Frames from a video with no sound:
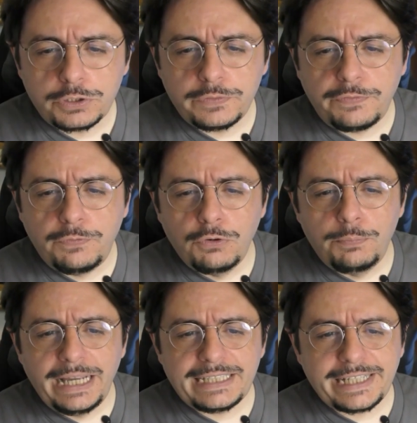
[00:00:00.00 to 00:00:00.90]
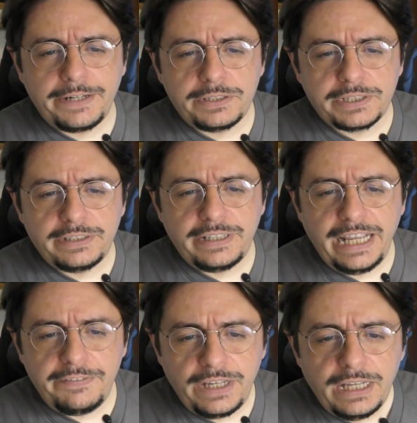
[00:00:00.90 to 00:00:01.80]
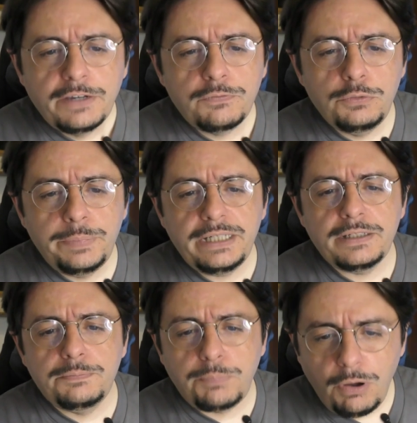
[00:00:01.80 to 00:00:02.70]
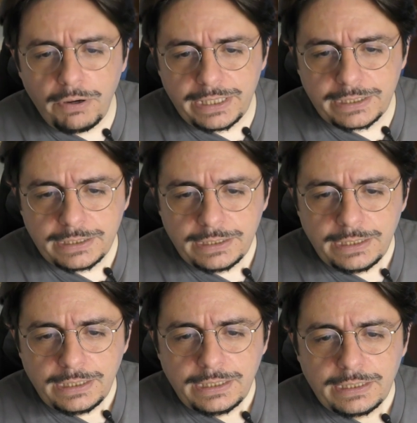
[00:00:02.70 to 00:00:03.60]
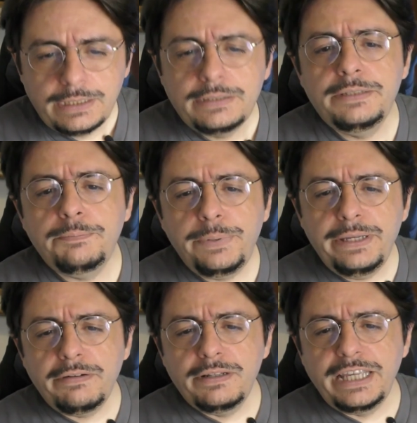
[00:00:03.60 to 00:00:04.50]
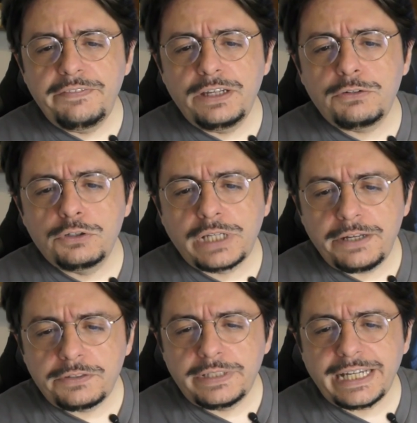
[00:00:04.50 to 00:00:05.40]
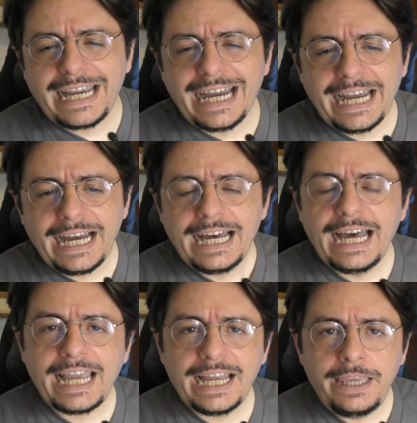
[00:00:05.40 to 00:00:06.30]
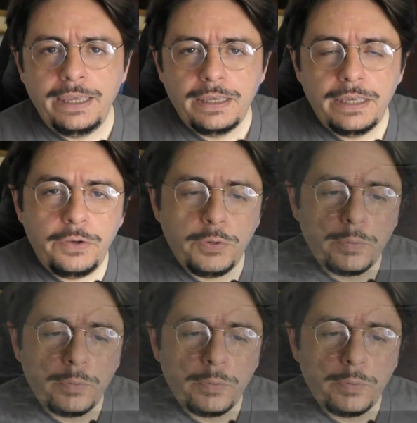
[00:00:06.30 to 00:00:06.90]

of the 4 best carriers in the Navy, would be employed. The Imperial Navy could count on the Kaga, Akagi, Hiryu